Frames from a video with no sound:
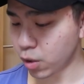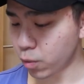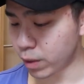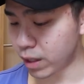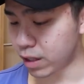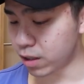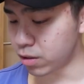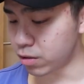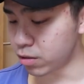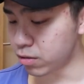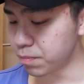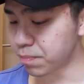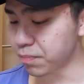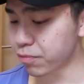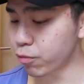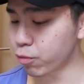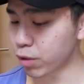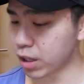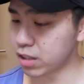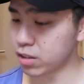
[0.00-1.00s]
well,
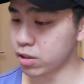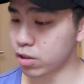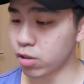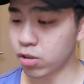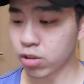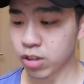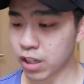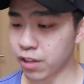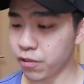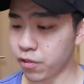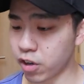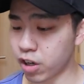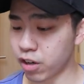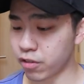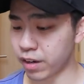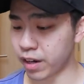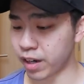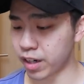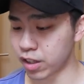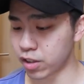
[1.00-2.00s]
we are still looking for
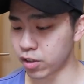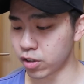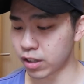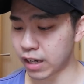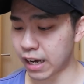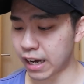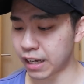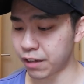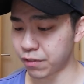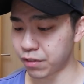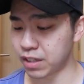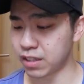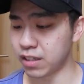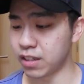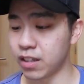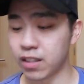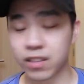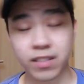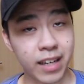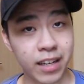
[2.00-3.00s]
a very good IV
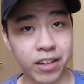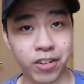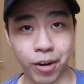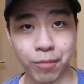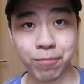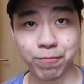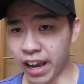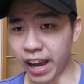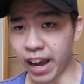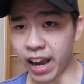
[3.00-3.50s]
Zekrom.